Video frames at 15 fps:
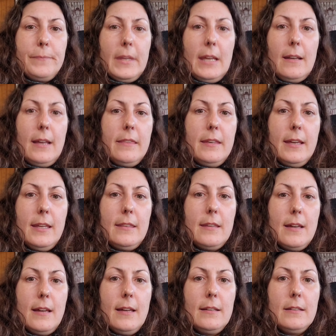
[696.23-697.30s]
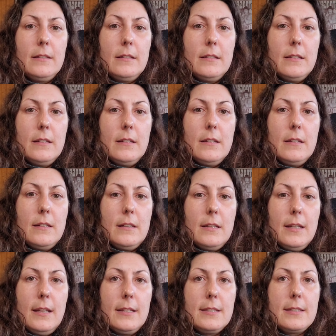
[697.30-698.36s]
And I think that
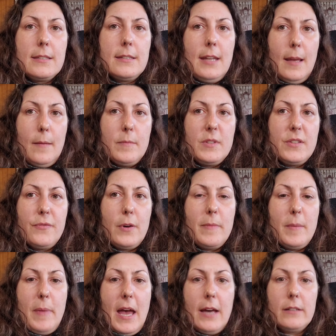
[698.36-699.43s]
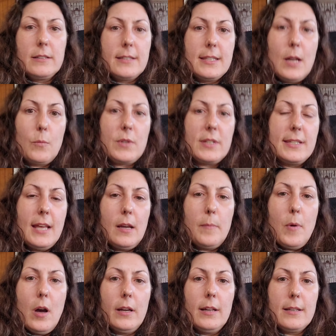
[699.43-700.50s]
it stems from the patterns that were set
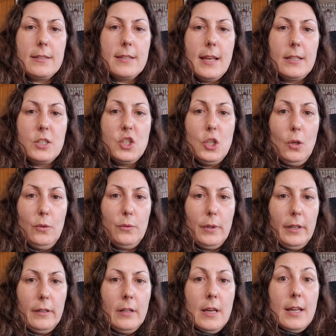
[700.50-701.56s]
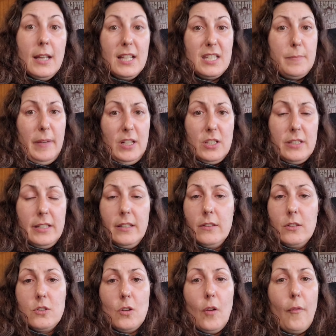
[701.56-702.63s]
upon us as children, especially in
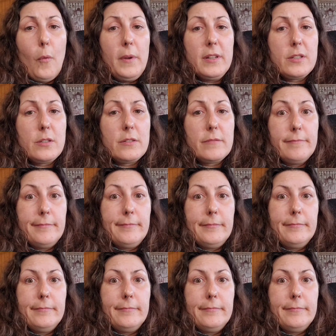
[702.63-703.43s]
the Jehovah Witness